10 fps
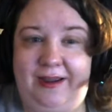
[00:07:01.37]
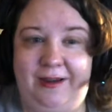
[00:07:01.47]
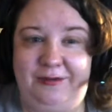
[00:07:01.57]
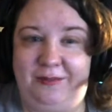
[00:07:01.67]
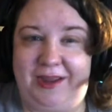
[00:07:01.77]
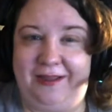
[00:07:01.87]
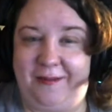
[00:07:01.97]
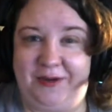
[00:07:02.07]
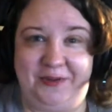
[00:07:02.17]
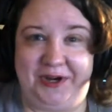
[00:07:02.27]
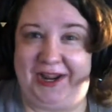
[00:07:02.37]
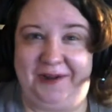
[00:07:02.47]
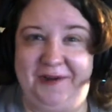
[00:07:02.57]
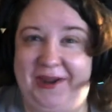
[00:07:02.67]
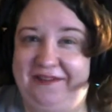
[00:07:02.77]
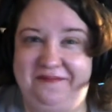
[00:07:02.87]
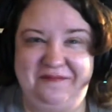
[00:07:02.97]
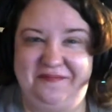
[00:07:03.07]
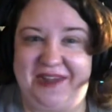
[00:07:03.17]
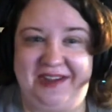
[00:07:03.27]
was making that much money anyway.
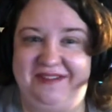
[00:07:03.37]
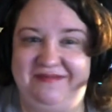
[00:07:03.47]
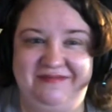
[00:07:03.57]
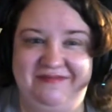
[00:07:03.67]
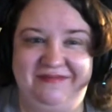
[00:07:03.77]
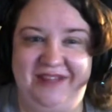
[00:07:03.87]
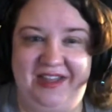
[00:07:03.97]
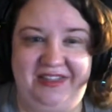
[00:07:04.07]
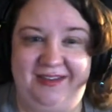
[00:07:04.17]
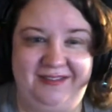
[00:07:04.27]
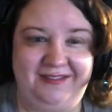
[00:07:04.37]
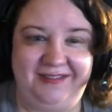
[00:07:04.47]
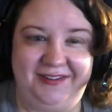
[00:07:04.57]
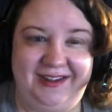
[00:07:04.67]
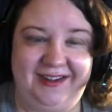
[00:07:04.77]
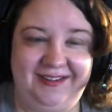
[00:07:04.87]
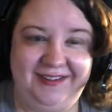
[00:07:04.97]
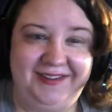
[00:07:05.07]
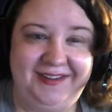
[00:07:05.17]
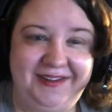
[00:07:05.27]
Like, nothing, really.
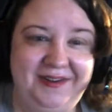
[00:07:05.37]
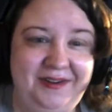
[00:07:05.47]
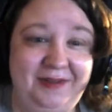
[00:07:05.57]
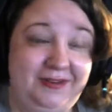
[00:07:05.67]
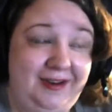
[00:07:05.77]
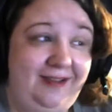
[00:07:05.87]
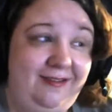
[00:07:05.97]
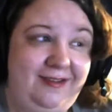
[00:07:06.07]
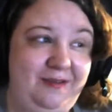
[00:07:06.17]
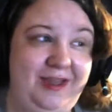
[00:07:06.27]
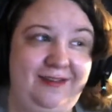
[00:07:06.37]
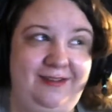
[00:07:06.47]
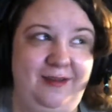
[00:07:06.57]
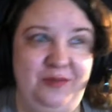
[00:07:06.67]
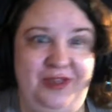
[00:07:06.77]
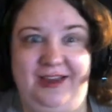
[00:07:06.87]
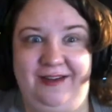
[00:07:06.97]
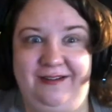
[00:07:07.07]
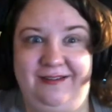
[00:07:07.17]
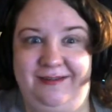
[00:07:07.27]
It was nice to make
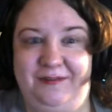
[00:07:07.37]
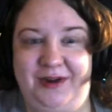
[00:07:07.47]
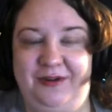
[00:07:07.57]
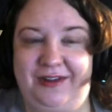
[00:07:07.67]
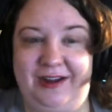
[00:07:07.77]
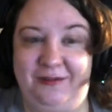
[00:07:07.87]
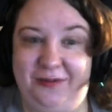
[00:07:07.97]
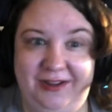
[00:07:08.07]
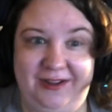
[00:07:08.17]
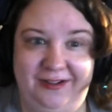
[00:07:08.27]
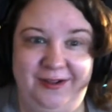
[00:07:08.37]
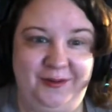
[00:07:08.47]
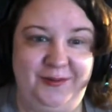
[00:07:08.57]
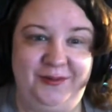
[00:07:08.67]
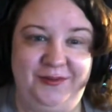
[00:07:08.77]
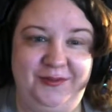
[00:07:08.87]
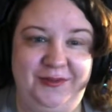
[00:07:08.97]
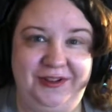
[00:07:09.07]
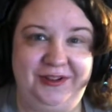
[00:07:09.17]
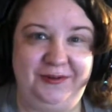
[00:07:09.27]
something, but it was like really low,
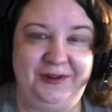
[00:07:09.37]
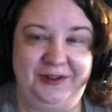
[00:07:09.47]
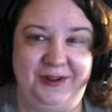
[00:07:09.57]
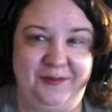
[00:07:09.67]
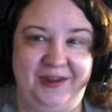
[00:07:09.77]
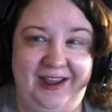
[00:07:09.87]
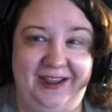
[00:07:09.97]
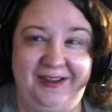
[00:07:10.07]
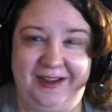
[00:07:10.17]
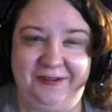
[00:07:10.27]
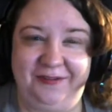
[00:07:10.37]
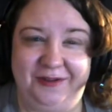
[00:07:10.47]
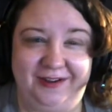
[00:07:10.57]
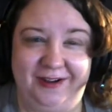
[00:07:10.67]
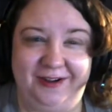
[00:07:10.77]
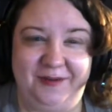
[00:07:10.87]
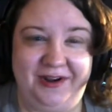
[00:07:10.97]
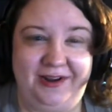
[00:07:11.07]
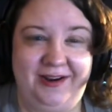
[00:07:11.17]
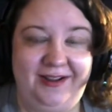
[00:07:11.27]
really, really low pay. I don't even want to talk about
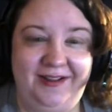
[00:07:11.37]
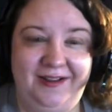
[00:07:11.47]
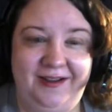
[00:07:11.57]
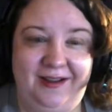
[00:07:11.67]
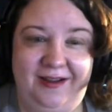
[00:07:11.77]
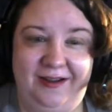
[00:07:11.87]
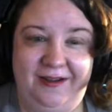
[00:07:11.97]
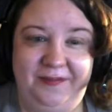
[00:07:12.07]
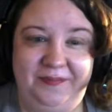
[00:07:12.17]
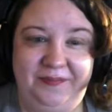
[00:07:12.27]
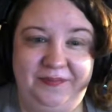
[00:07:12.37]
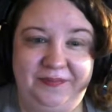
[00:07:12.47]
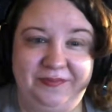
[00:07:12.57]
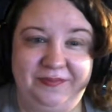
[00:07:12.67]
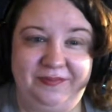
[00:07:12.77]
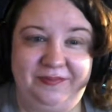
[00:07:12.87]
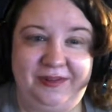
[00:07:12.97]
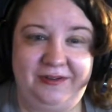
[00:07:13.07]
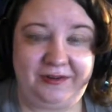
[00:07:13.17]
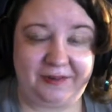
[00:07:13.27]
it.
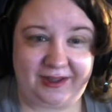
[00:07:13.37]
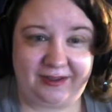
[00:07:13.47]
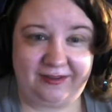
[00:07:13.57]
So anyway,